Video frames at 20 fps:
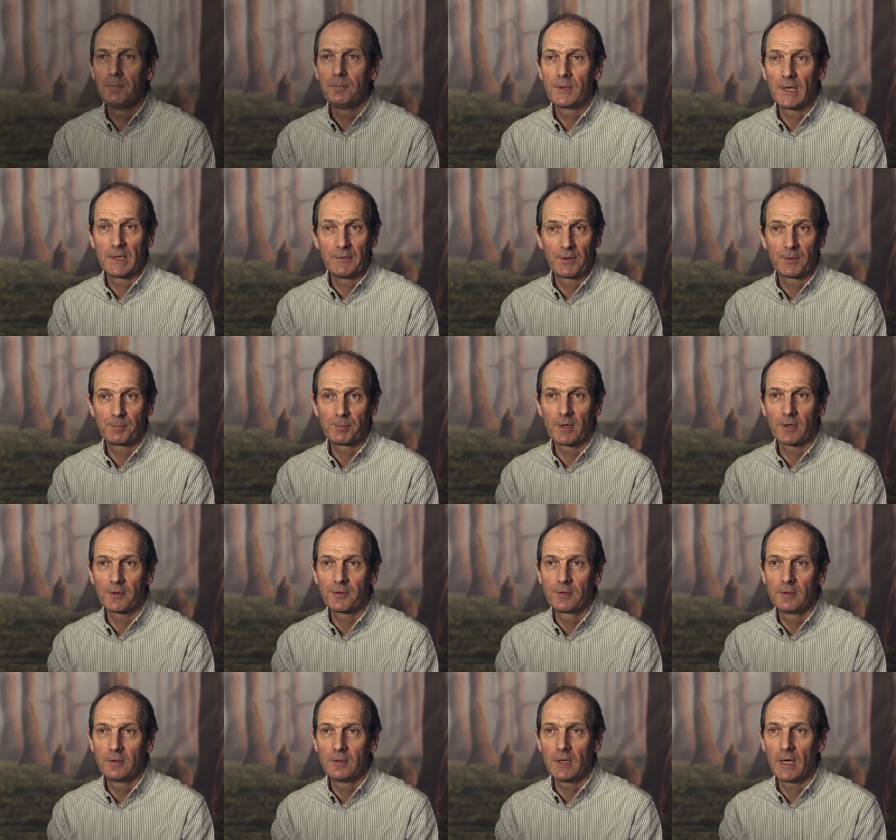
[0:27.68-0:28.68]
I'm David
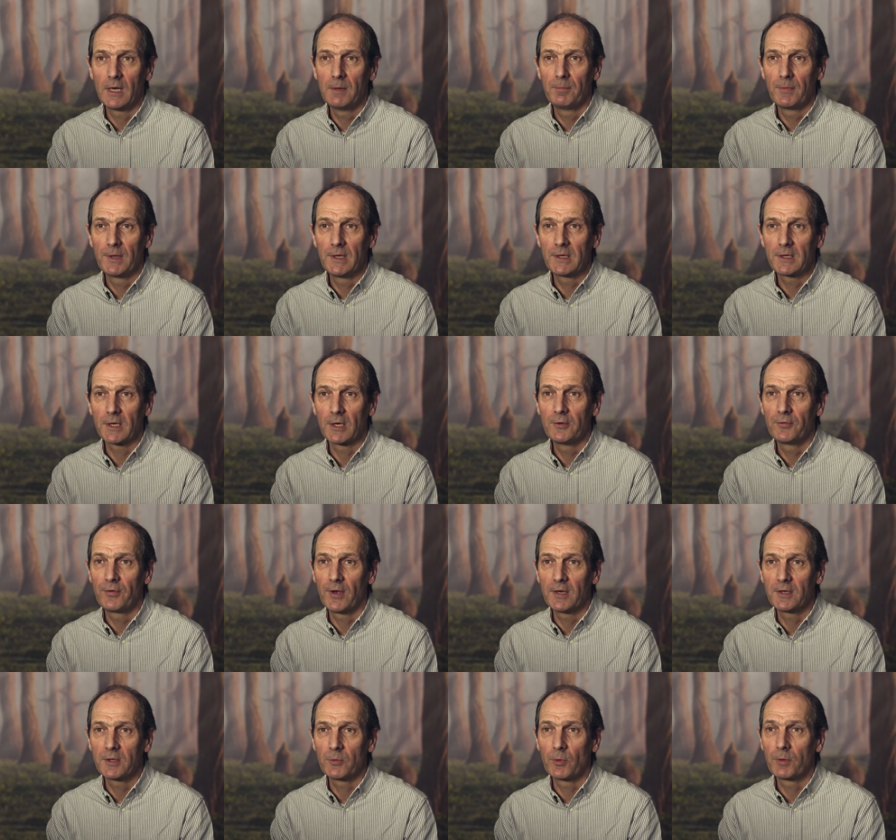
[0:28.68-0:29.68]
Sproxton. I'm the co
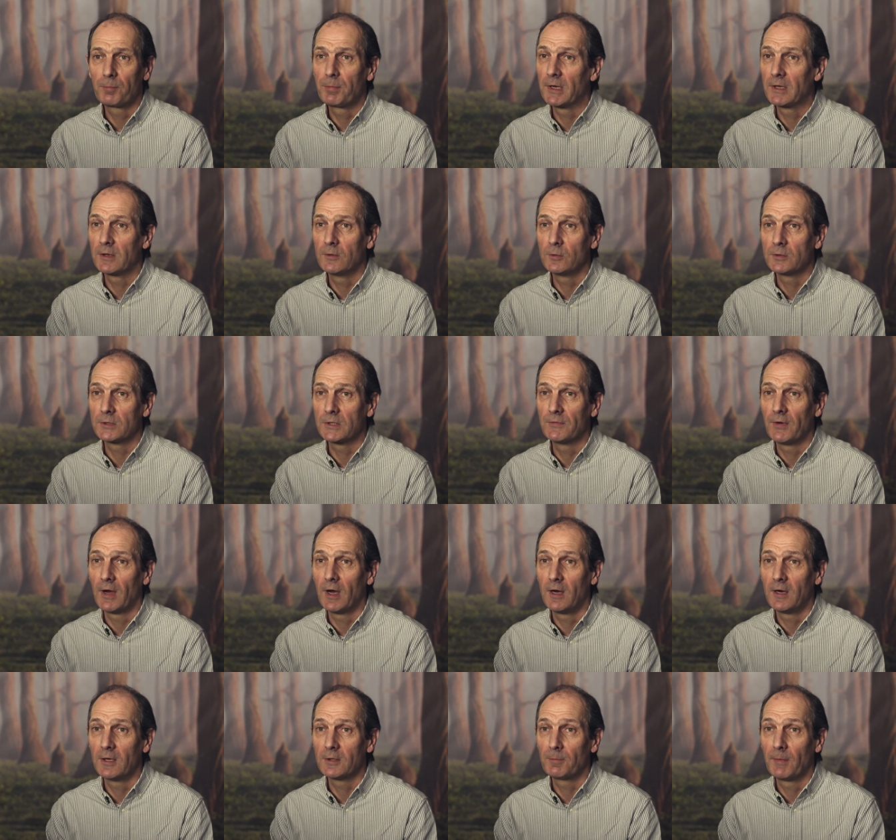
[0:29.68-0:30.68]
founder with Peter Lord of
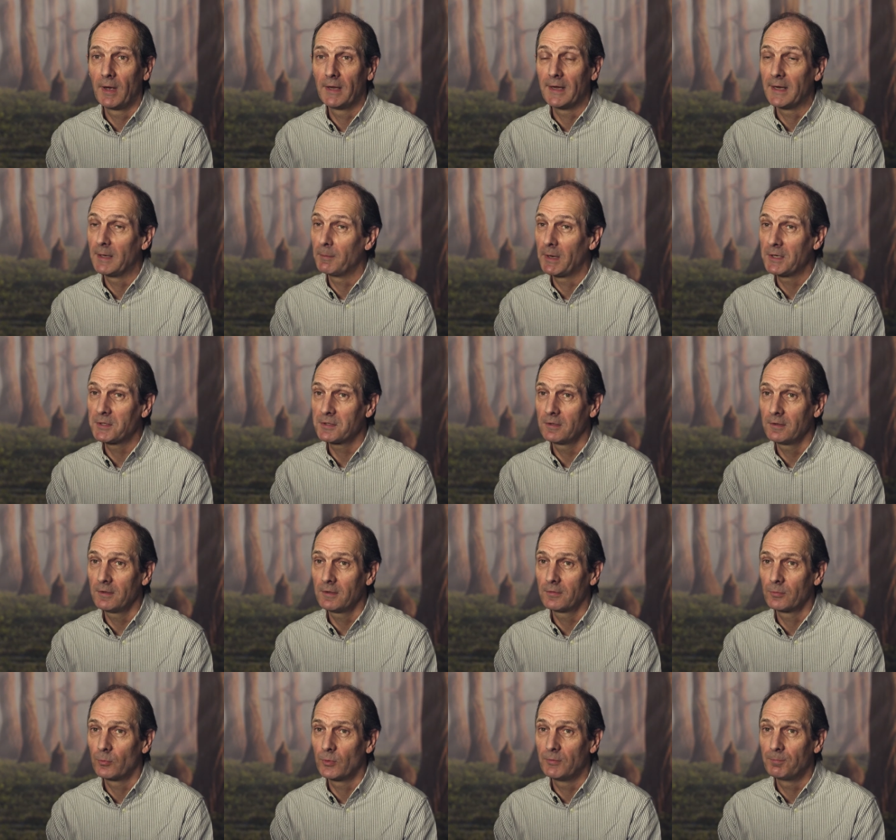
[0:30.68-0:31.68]
Aardman
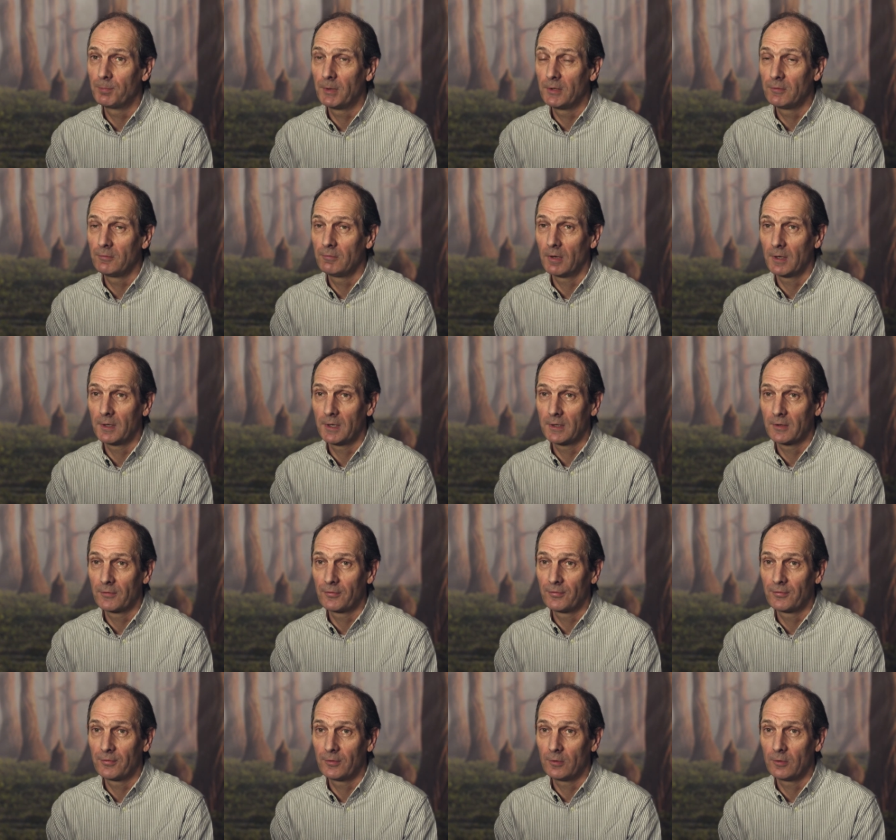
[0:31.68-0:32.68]
Animations. We've been running
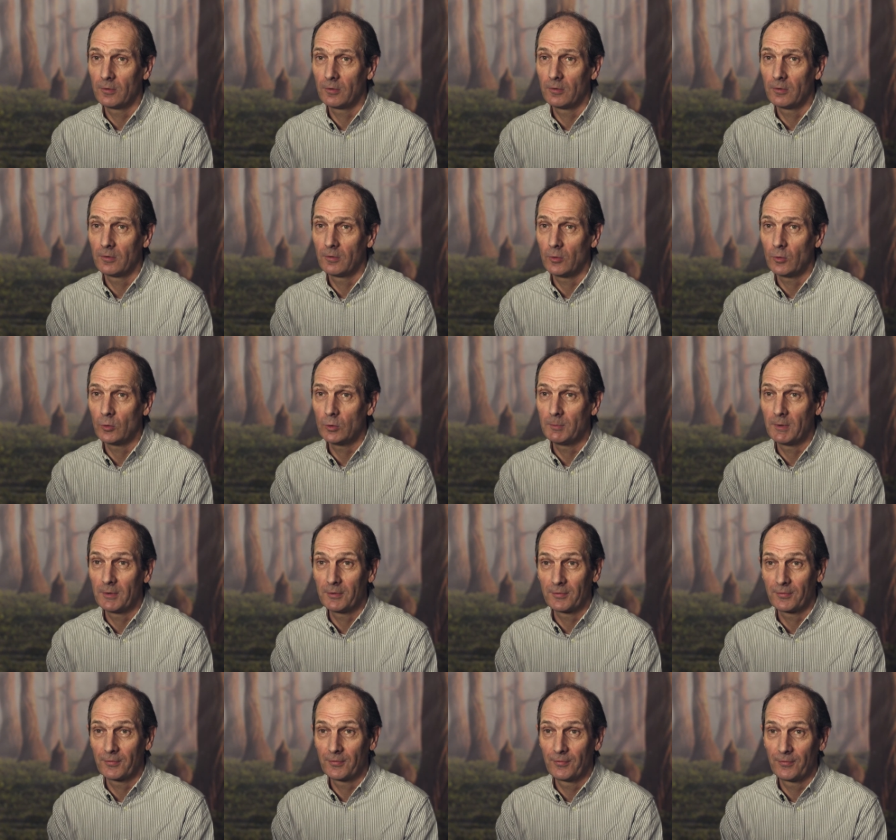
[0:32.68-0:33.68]
for
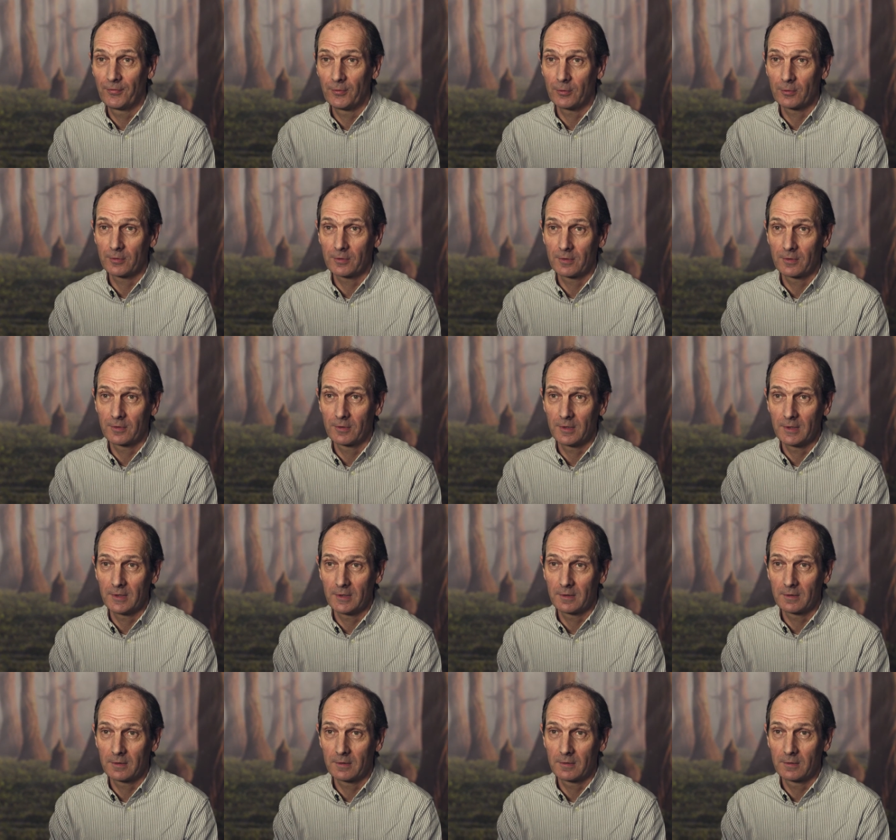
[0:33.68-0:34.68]
almost
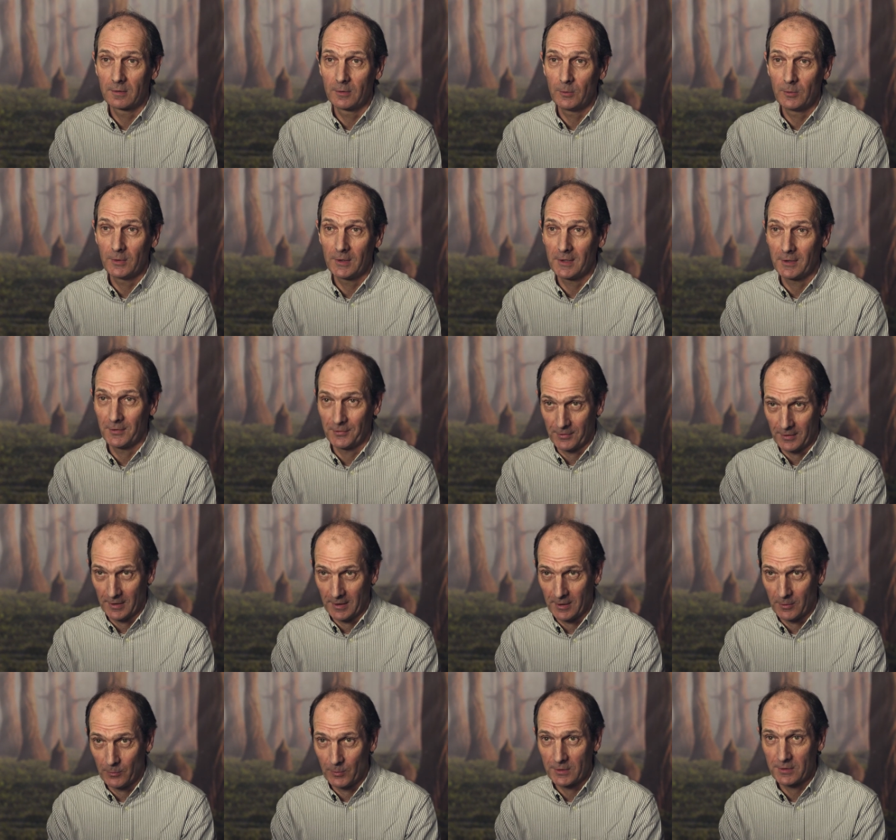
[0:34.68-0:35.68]
42 years
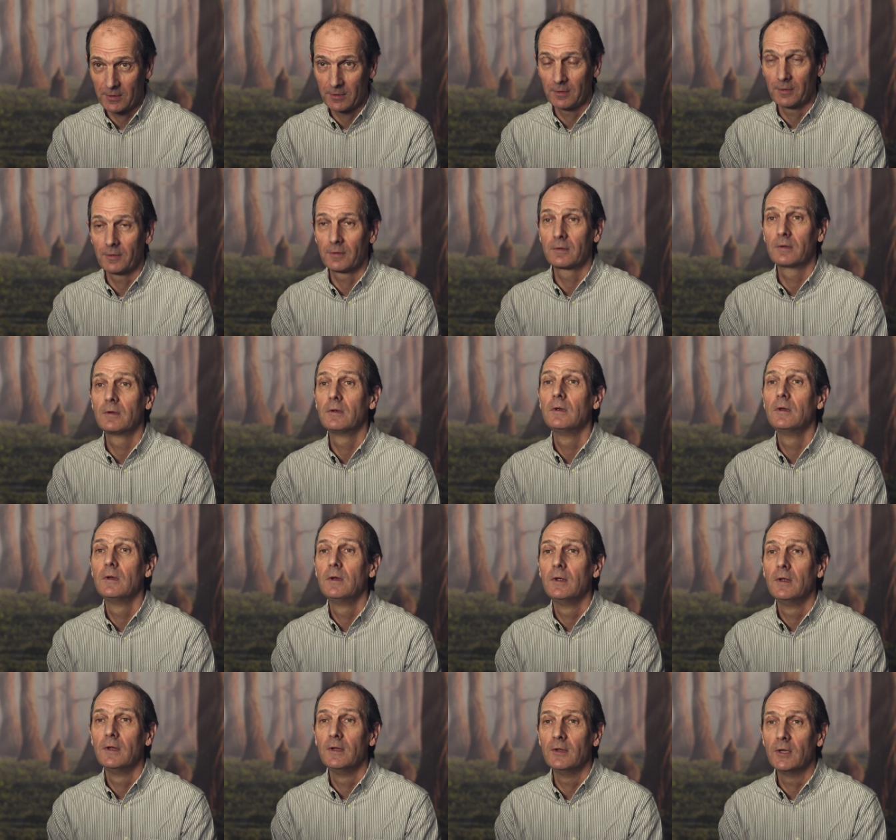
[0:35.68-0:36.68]
now, which is
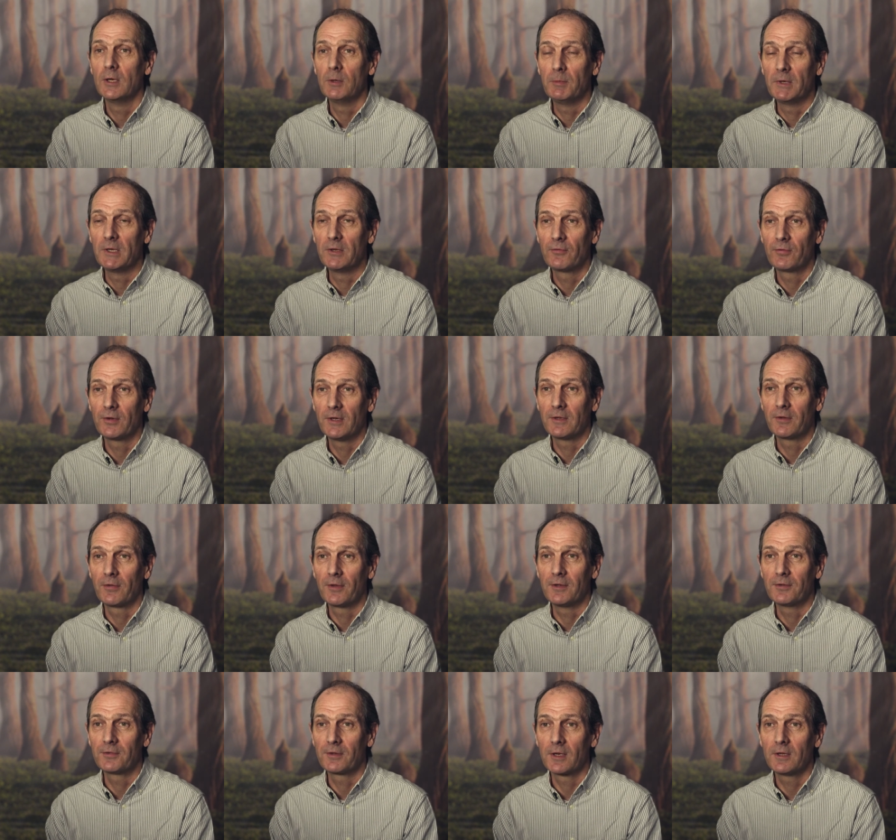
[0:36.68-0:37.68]
no mean feat
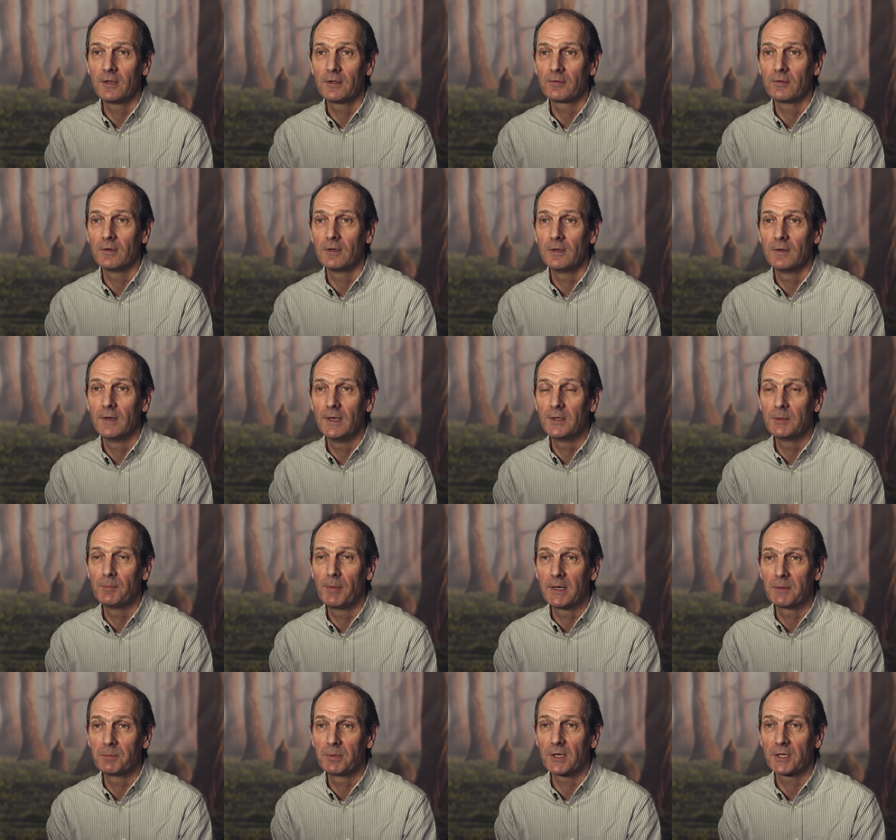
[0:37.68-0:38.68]
these days for an
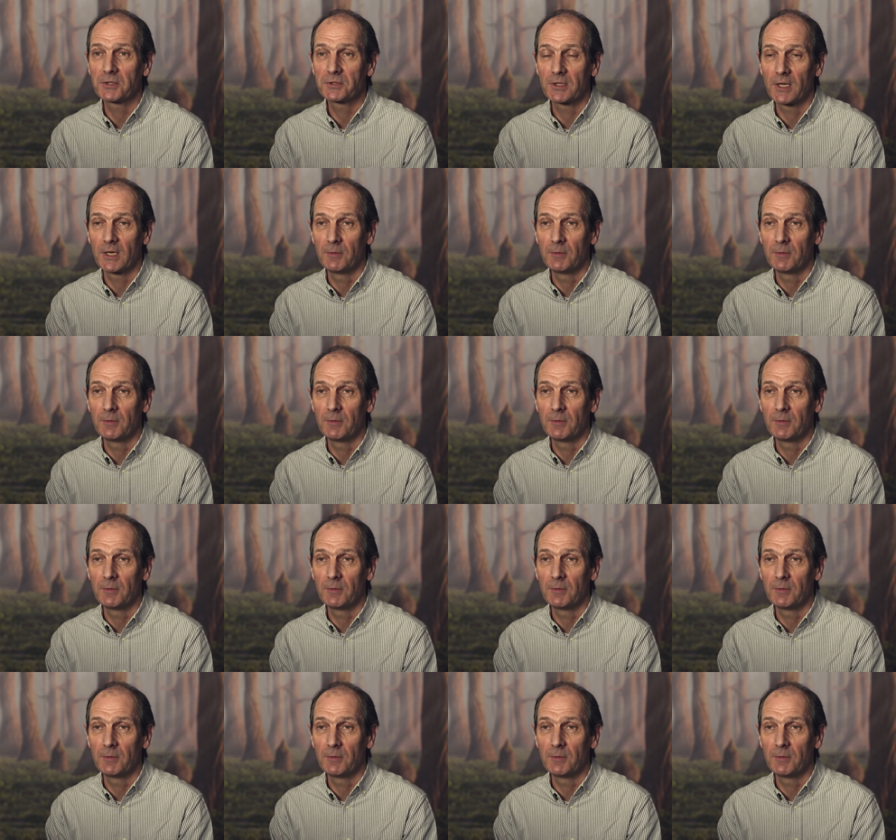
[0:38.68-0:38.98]
independent production